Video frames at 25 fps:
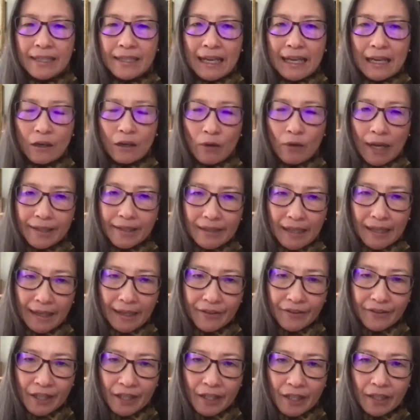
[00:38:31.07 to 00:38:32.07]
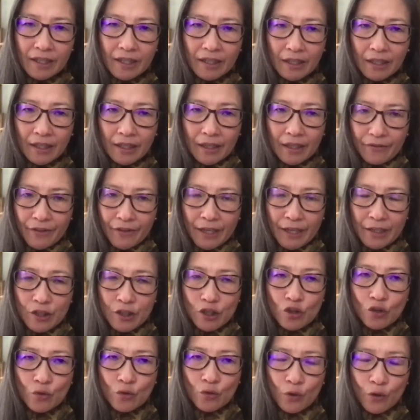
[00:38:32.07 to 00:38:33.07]
Now, I think
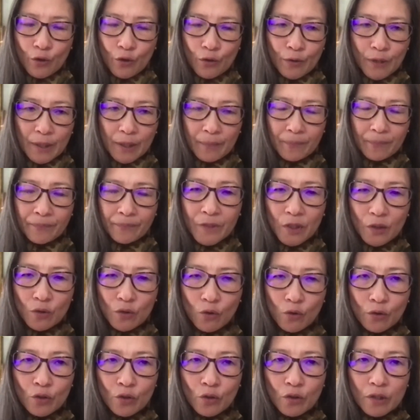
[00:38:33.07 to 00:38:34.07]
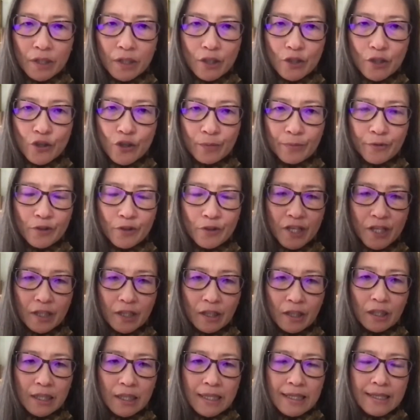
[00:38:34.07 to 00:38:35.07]
that your
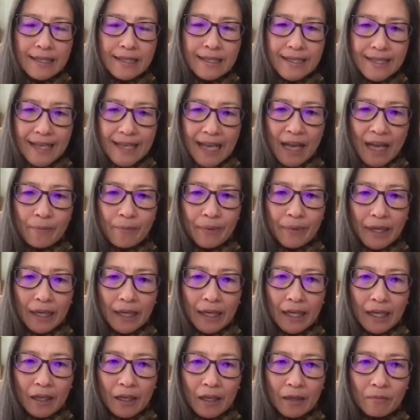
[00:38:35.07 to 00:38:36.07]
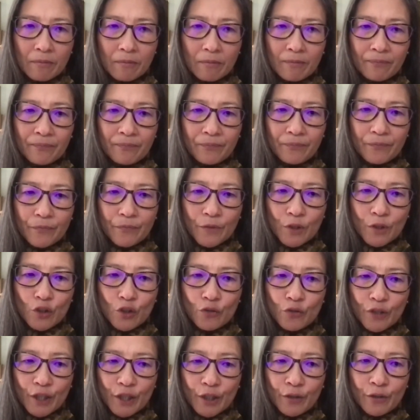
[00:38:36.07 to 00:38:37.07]
contributor, Seb,
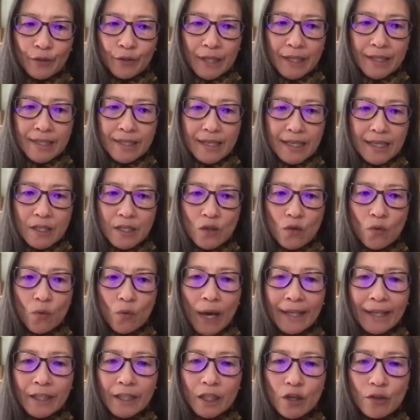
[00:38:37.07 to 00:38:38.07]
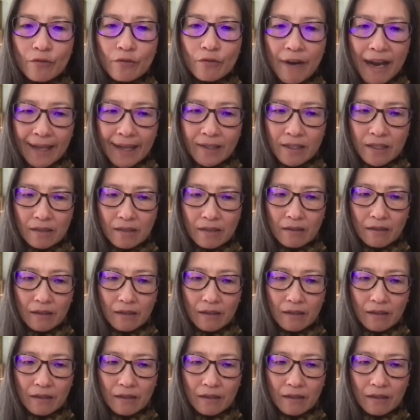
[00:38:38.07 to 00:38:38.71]
is quite correct